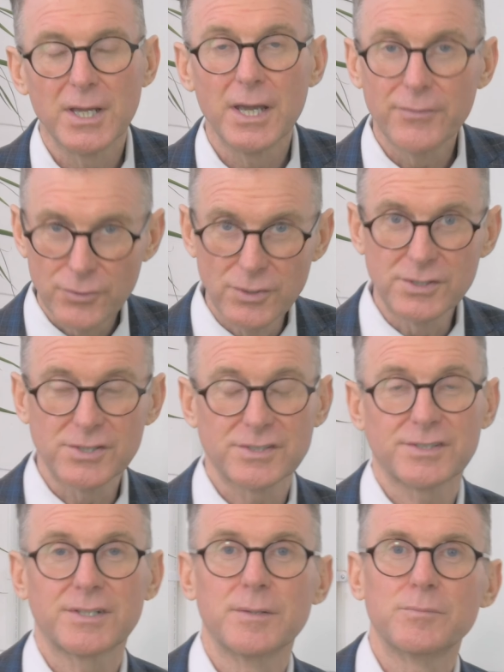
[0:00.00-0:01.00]
If you're
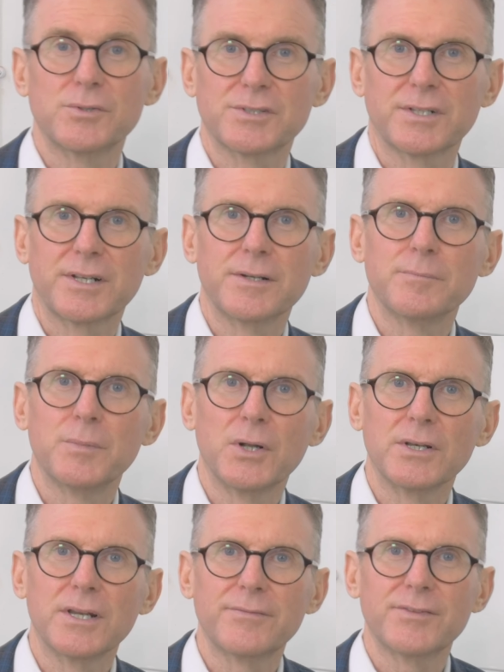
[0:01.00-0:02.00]
interested in Brazilian
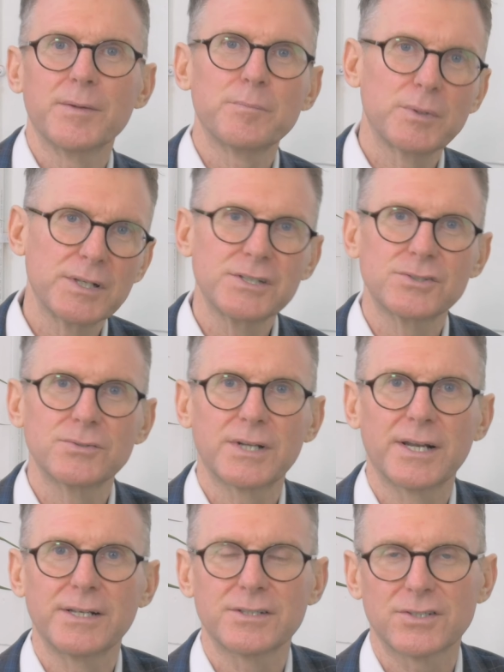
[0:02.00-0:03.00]
butt lift, then please do
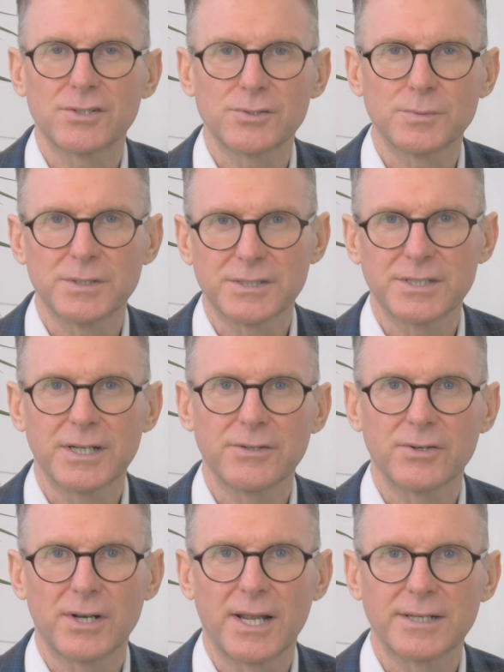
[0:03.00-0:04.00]
get in touch with us here
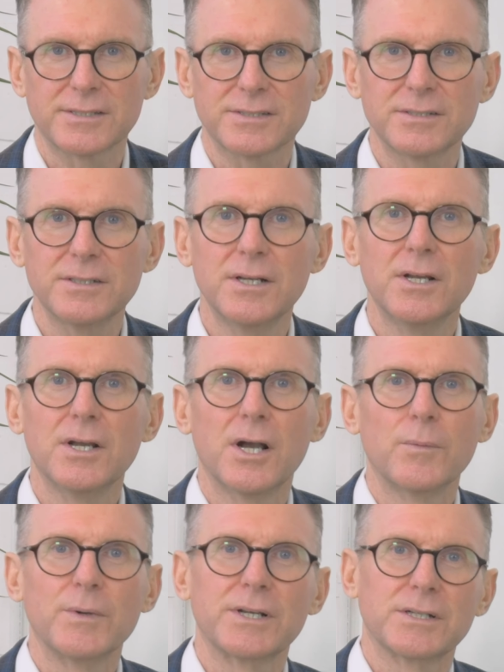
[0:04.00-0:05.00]
at Lanson,
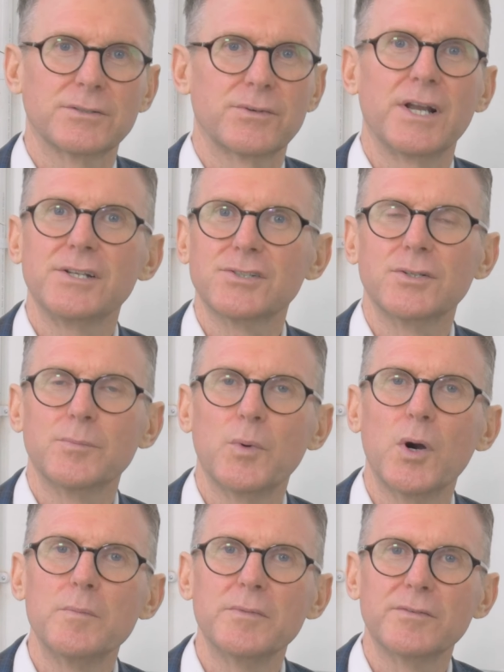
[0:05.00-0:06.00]
and we can arrange an
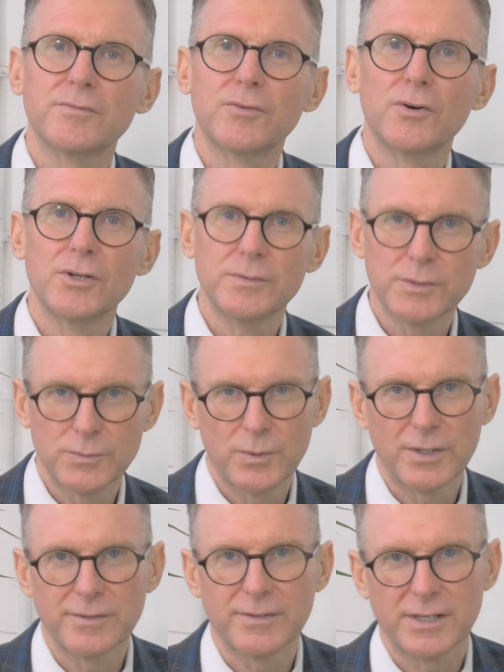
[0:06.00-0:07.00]
appointment for you with
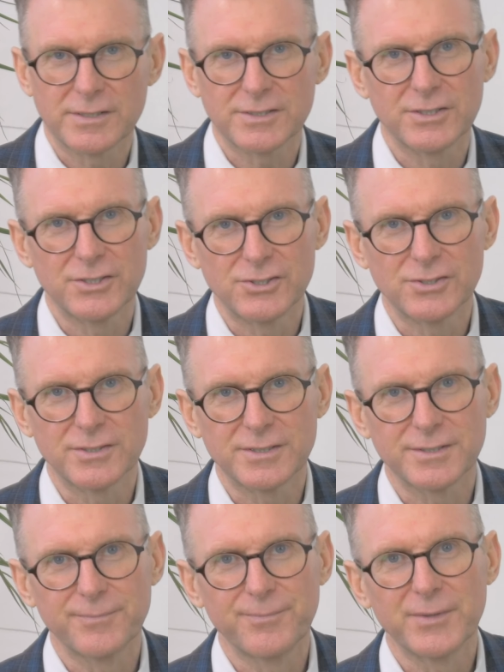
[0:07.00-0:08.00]
one of our surgeons.